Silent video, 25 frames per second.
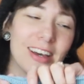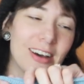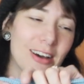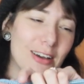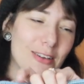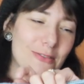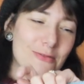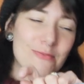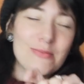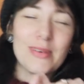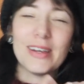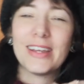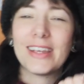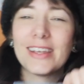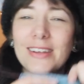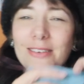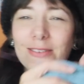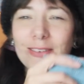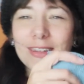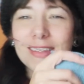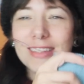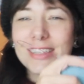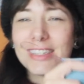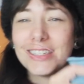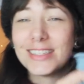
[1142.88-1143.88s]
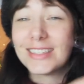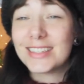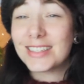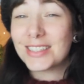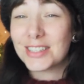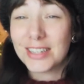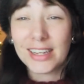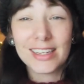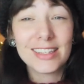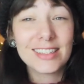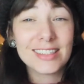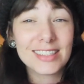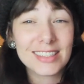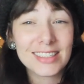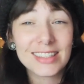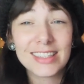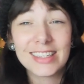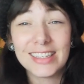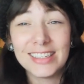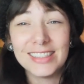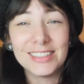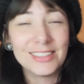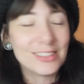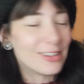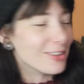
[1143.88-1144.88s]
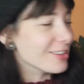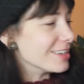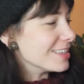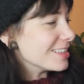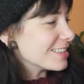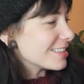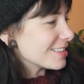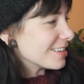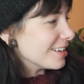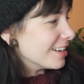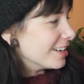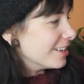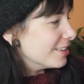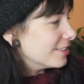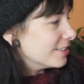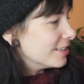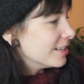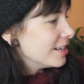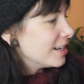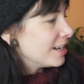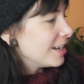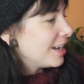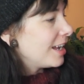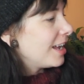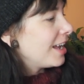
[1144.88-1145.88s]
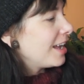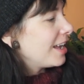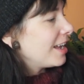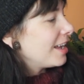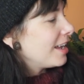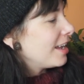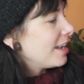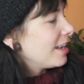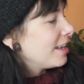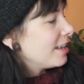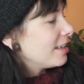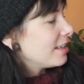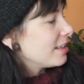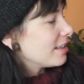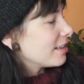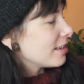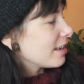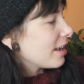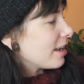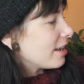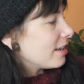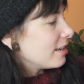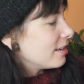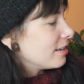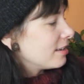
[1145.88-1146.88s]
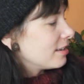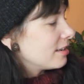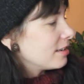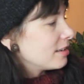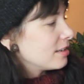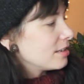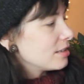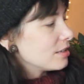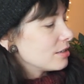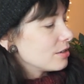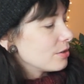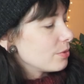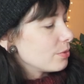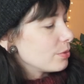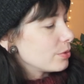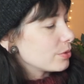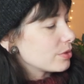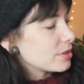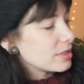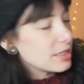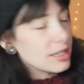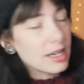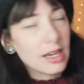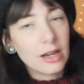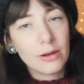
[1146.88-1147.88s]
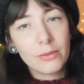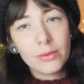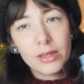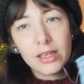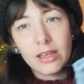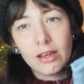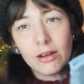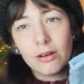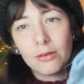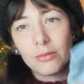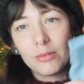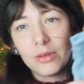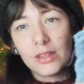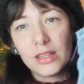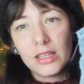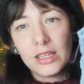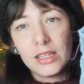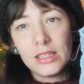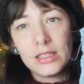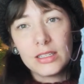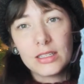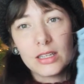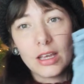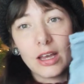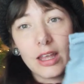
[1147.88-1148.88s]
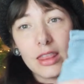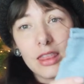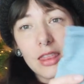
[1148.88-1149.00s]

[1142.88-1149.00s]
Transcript: that I've made, which is changing the increase style. Yeah, we'll see how we get on with these. I